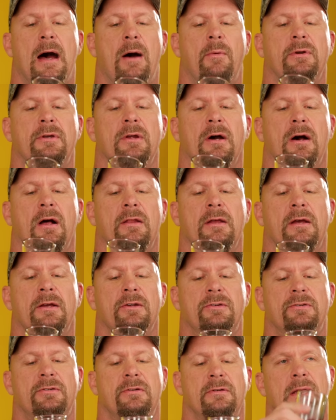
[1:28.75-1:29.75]
I would call
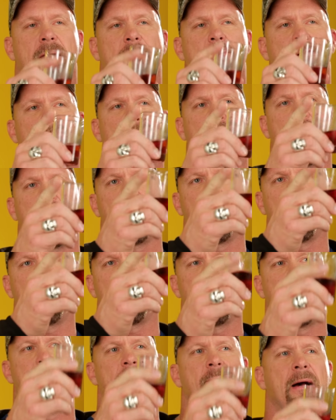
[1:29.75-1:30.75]
this, give me one of those
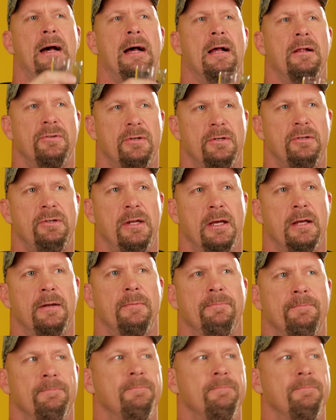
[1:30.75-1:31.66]
red piles of shit.